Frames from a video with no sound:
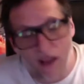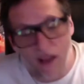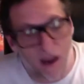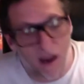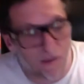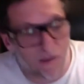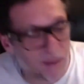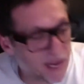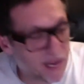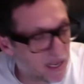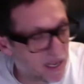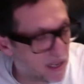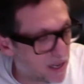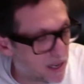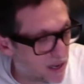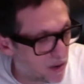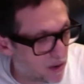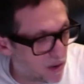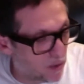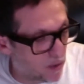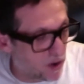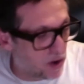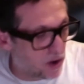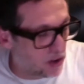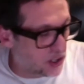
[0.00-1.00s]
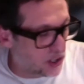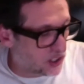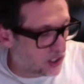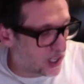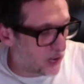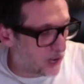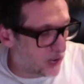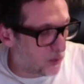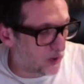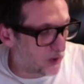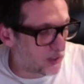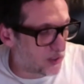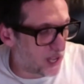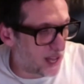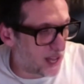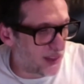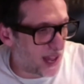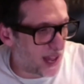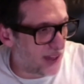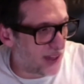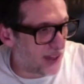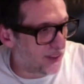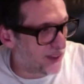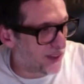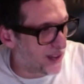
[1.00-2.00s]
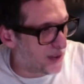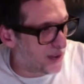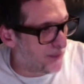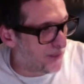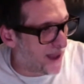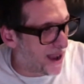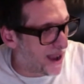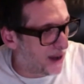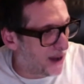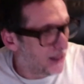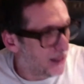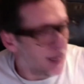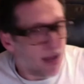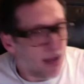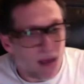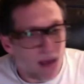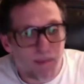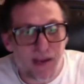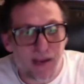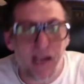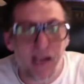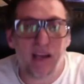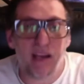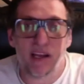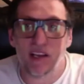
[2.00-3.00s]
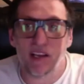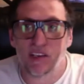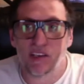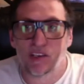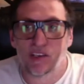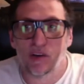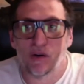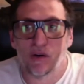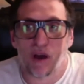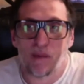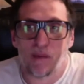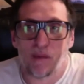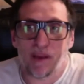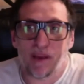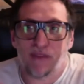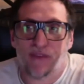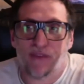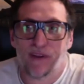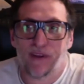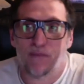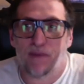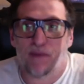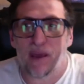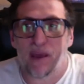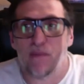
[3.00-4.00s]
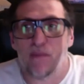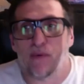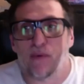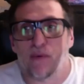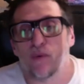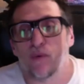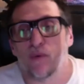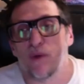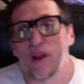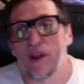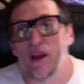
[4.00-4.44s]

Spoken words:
I mean, what you just said was that thing about, I mean, let's talk, I mean, for the people,